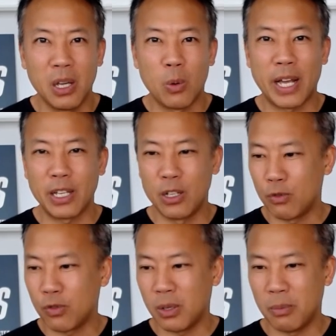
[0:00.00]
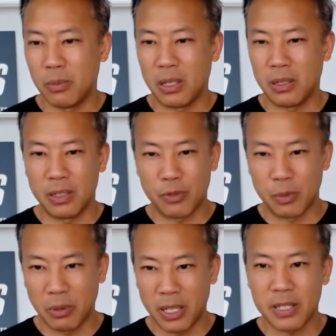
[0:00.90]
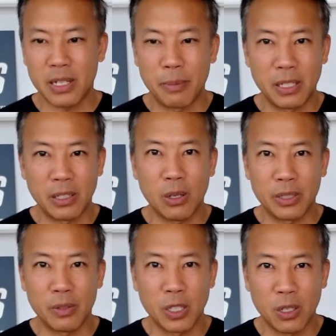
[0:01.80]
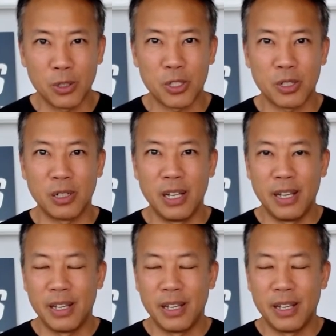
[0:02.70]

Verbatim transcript: When I go from a different place and I'm in a different culture,